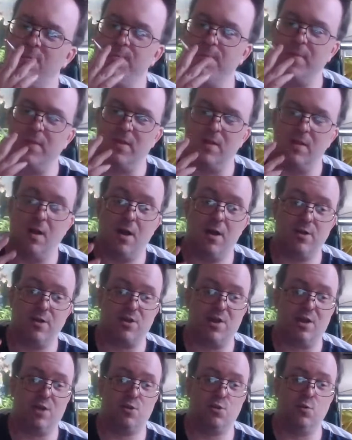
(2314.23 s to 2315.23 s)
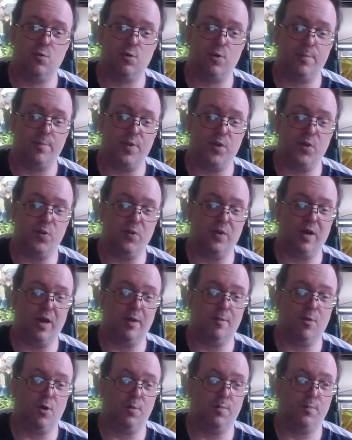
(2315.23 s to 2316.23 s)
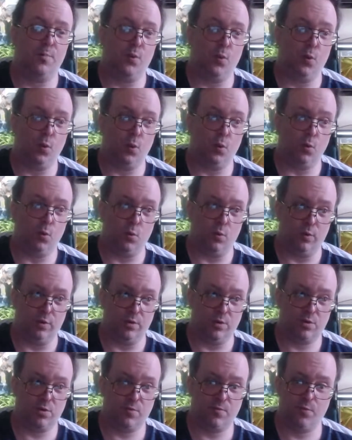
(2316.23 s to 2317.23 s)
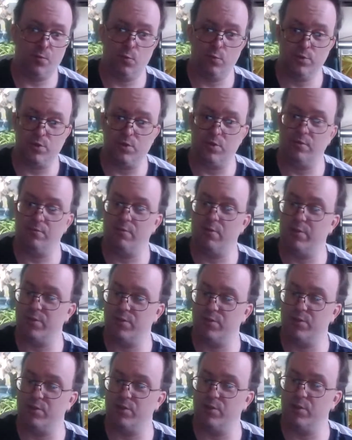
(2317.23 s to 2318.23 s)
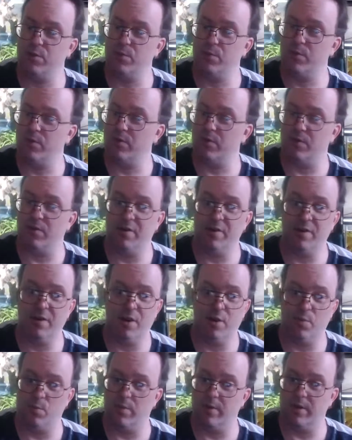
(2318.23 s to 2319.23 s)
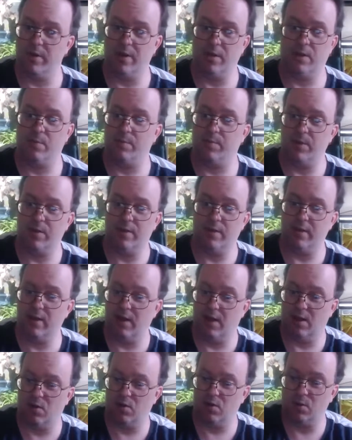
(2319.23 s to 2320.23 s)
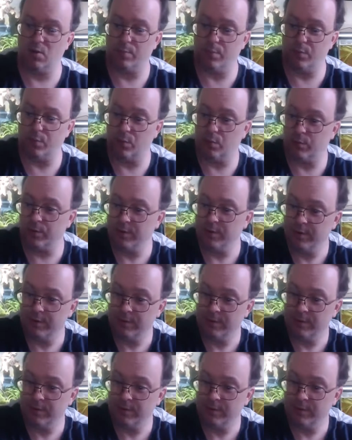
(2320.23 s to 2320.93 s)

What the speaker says: And the last actual computer game I bought was Forza Horizon 2, and I got nowhere near completing that. I got bored.